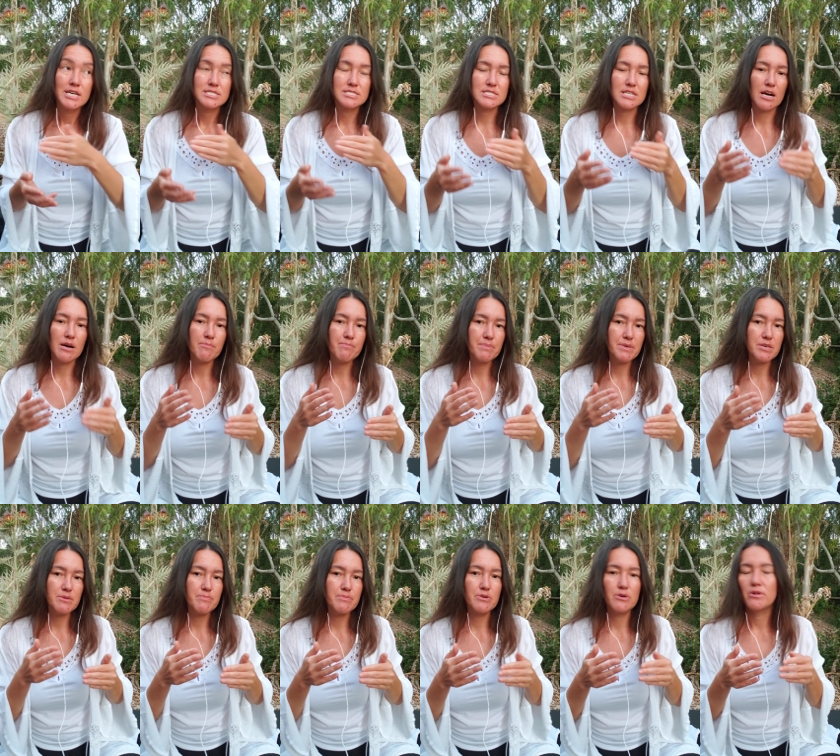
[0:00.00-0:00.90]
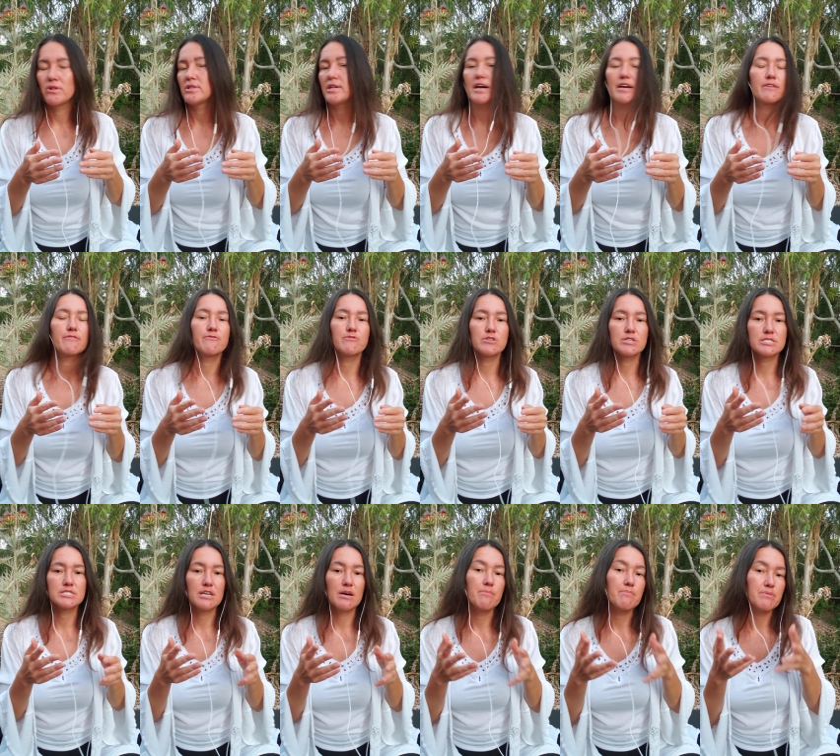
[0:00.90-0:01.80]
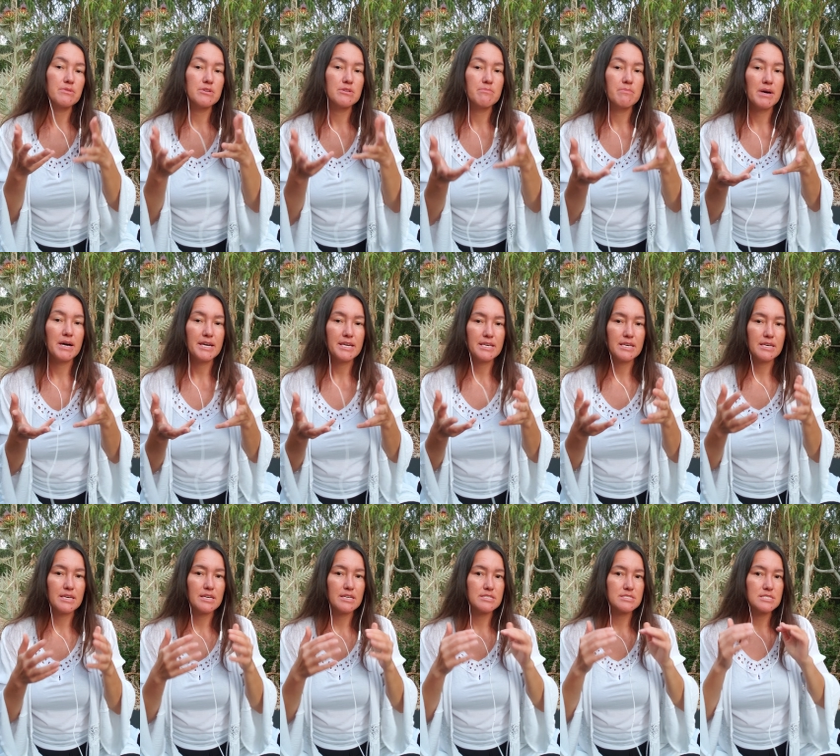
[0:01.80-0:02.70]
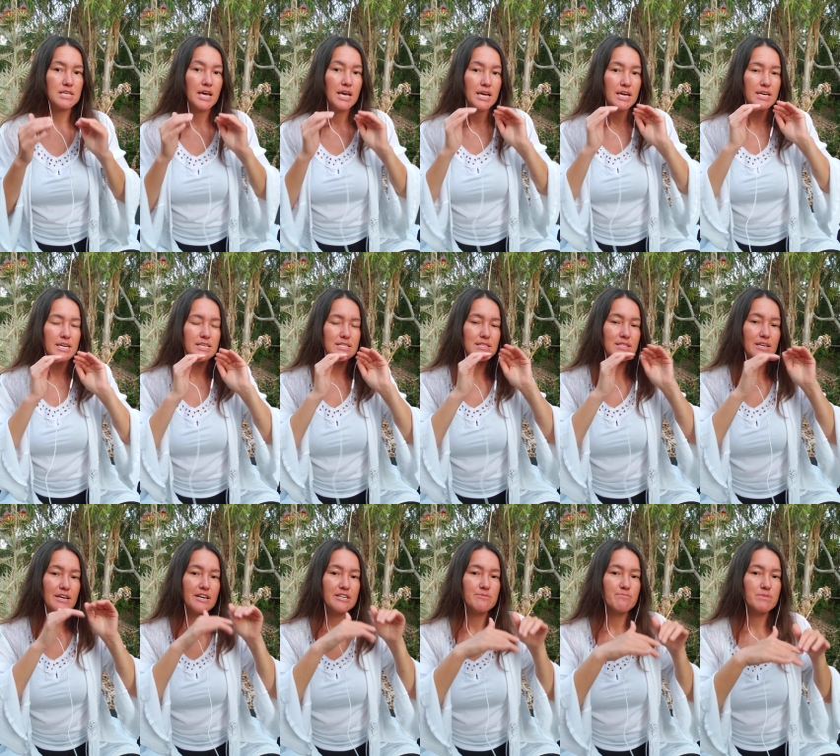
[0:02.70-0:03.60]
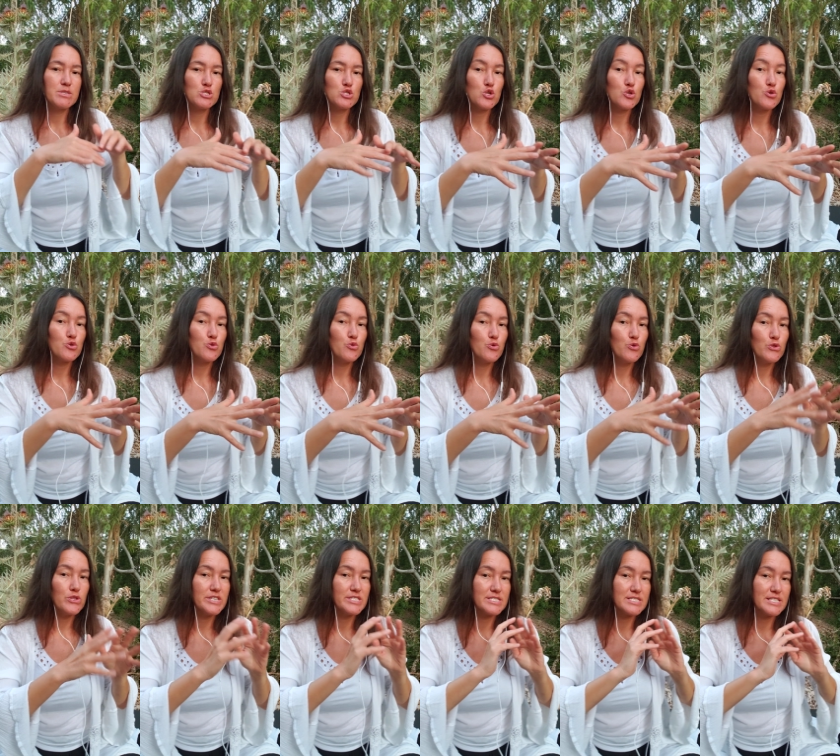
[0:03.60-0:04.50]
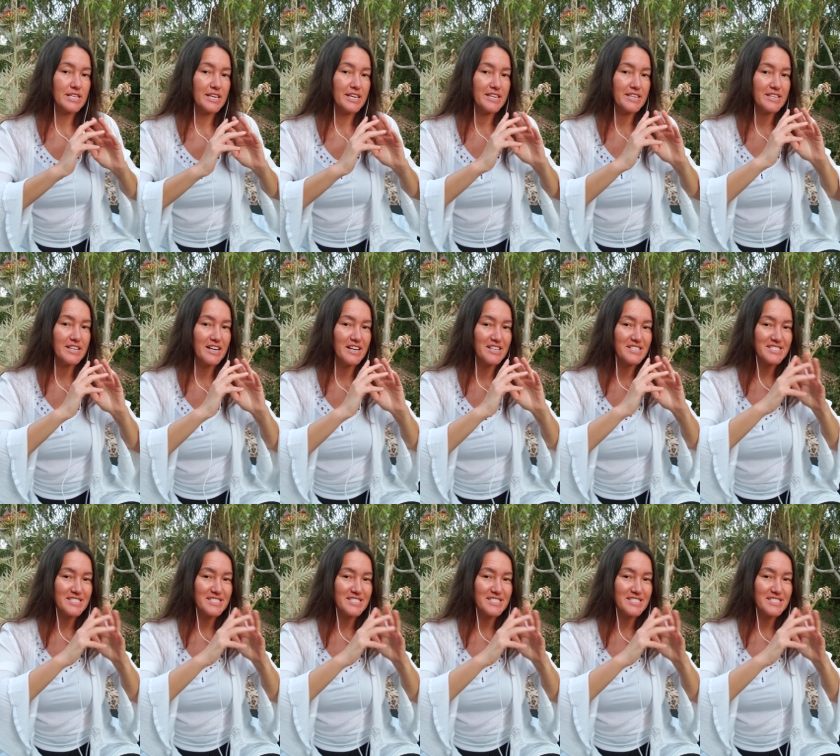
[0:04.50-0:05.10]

Some people, like for example in my case, it led me to, let's say,